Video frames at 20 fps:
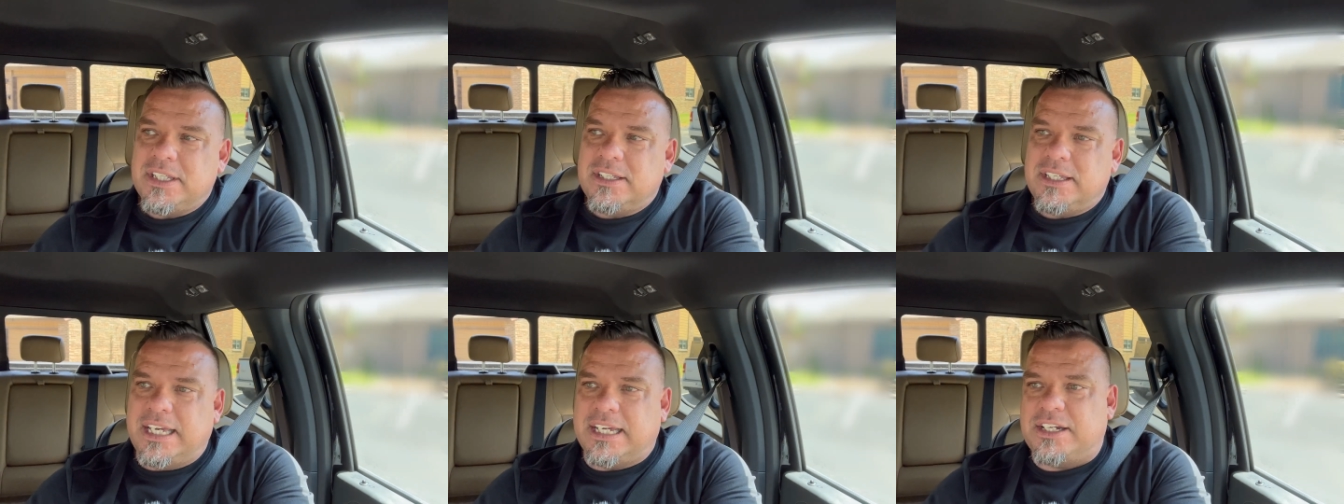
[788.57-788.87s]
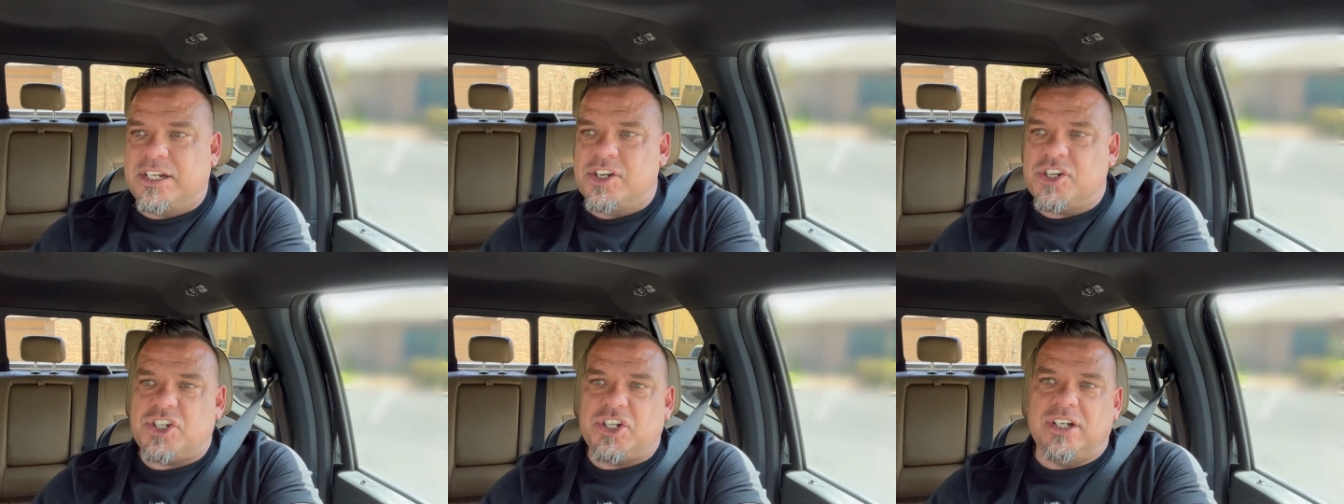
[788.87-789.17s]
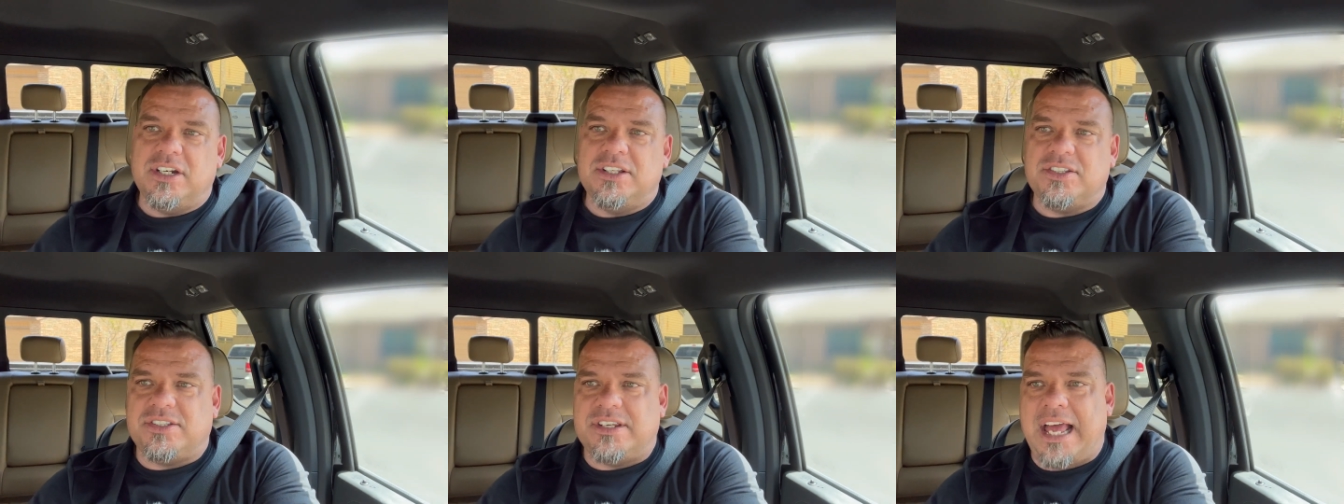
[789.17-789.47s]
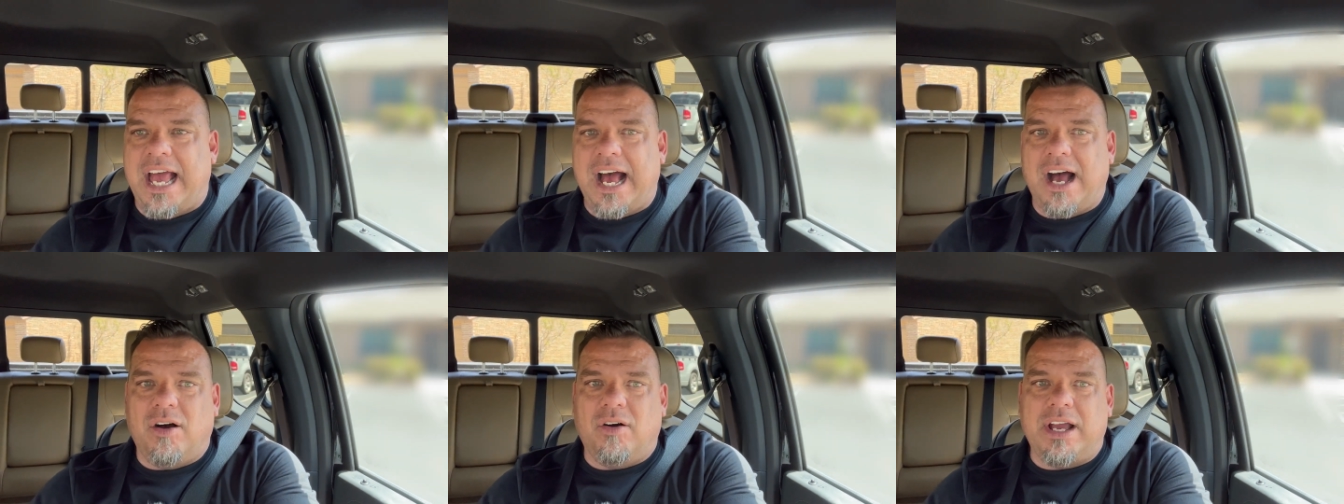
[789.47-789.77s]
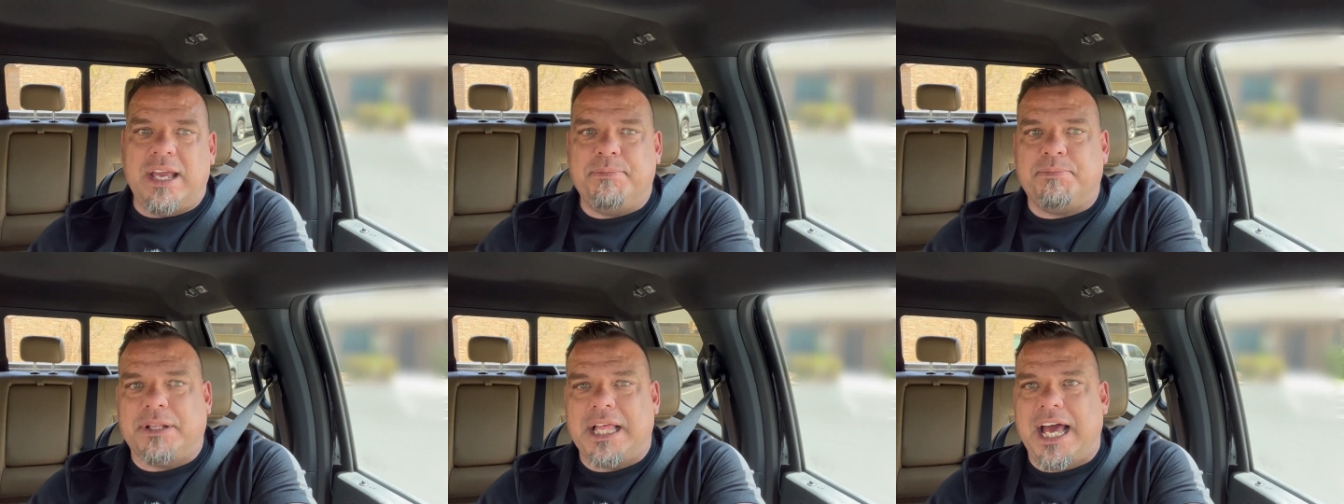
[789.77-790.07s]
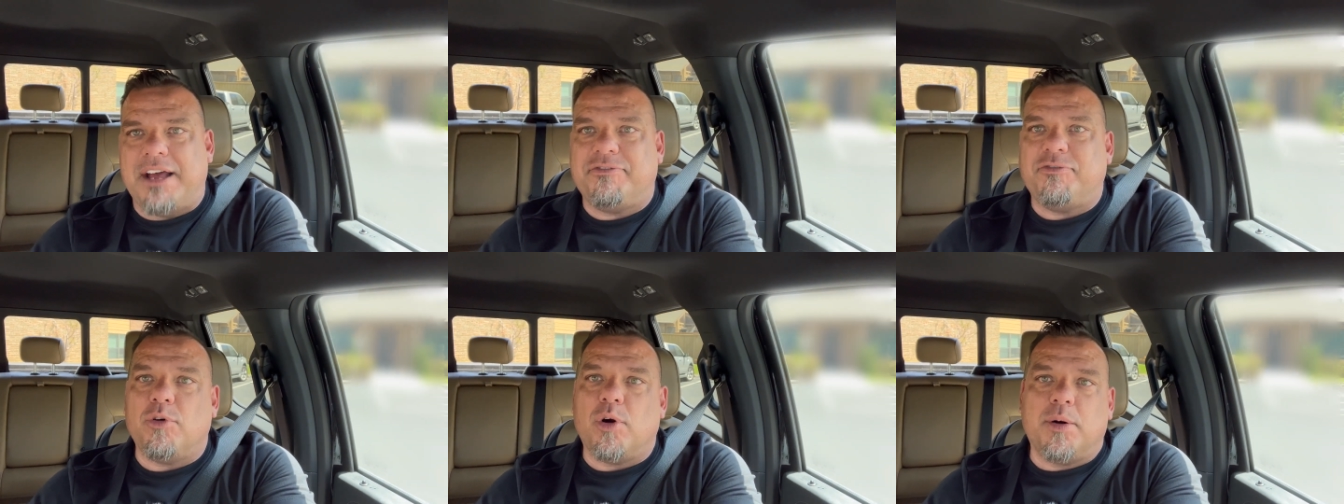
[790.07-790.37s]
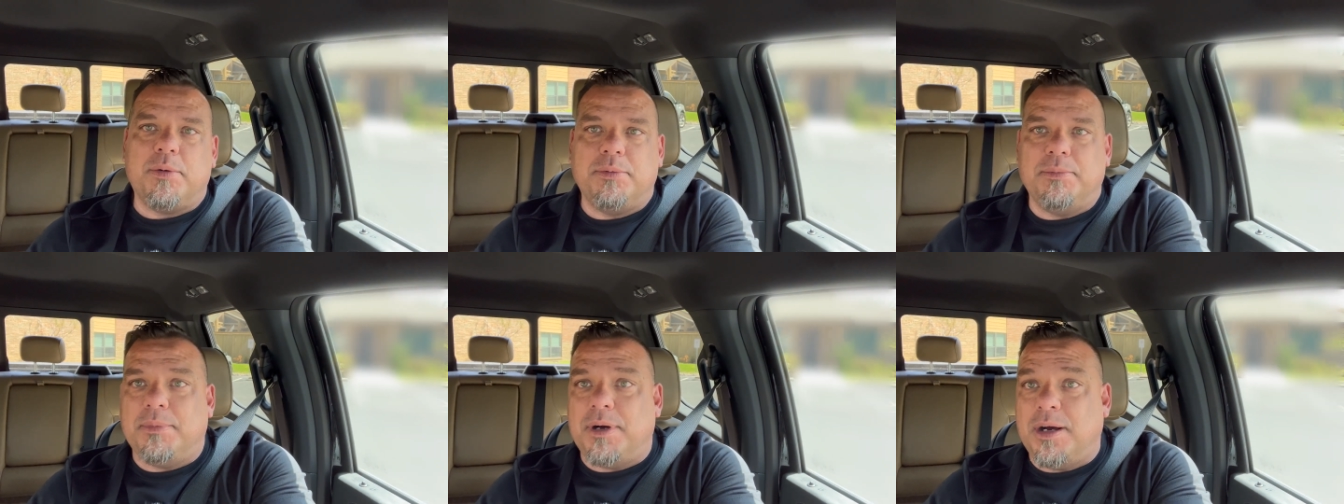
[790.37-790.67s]
Ignition is now a
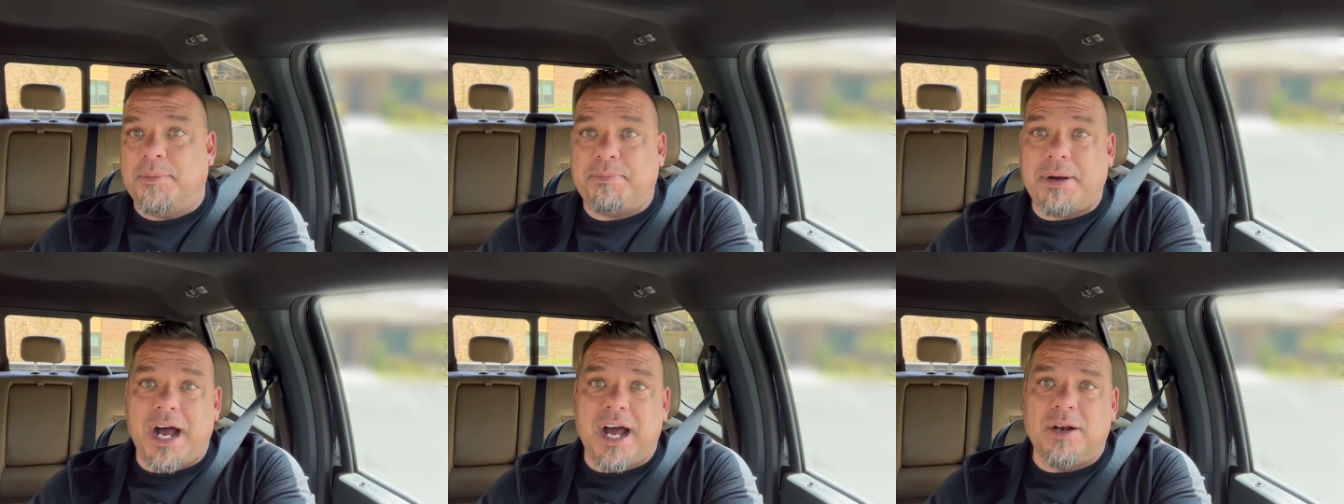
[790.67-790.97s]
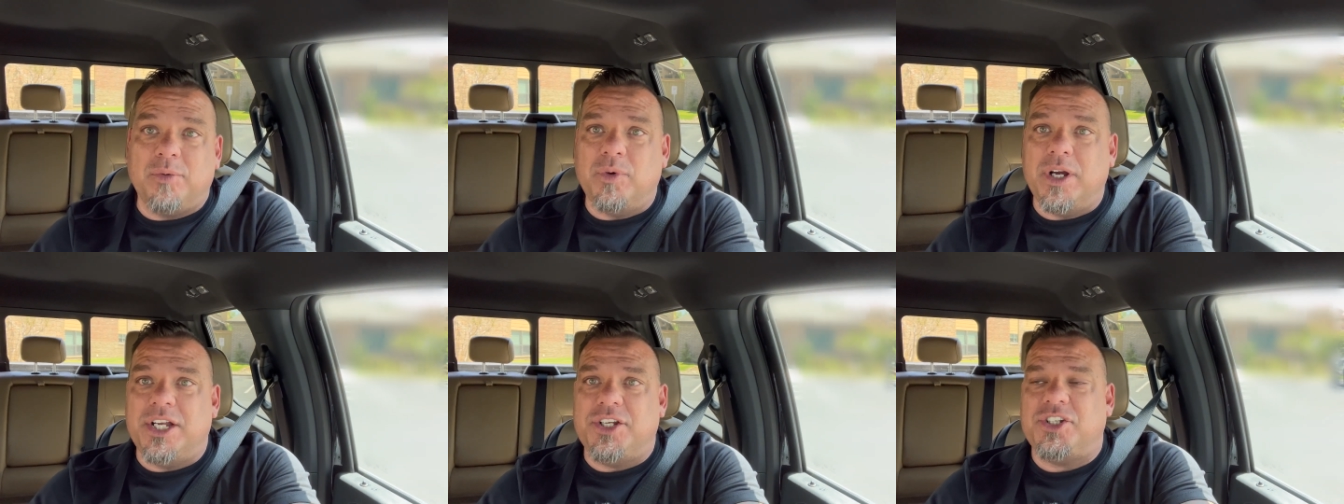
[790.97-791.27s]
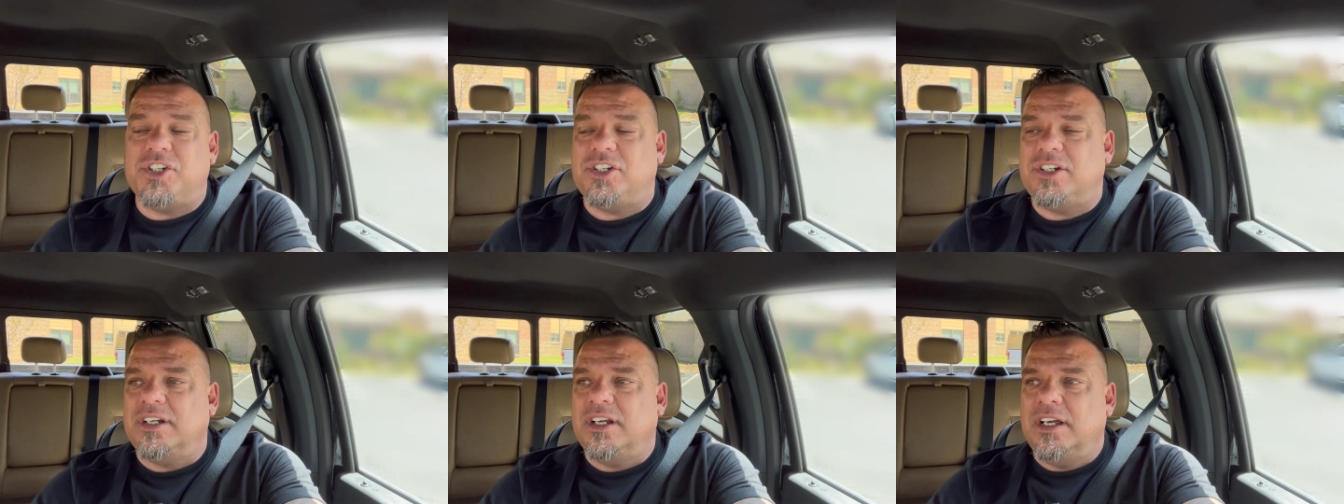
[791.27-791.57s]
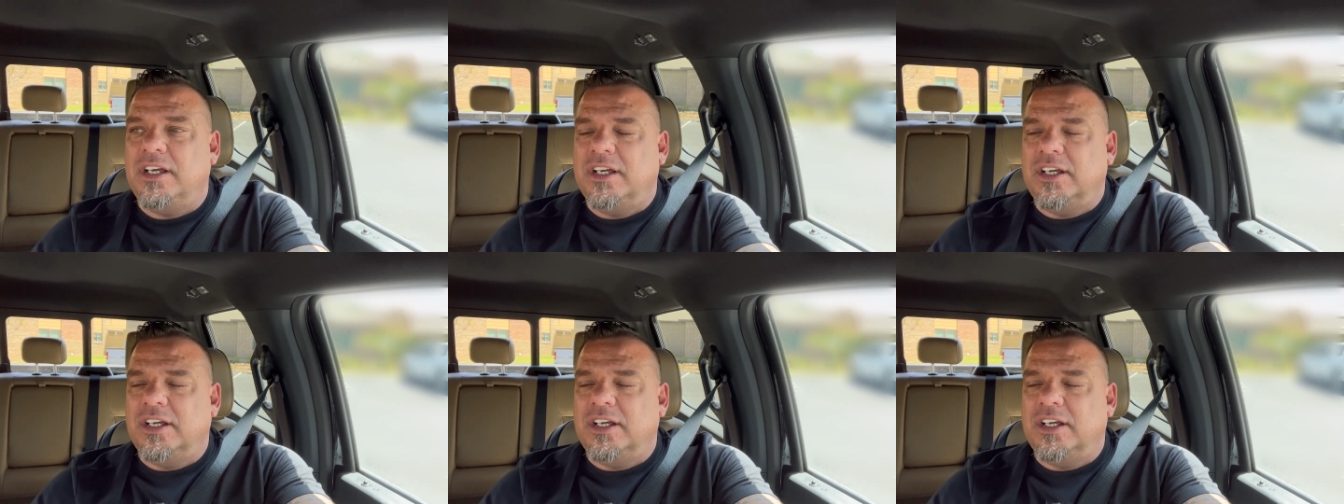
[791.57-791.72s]
platform upon which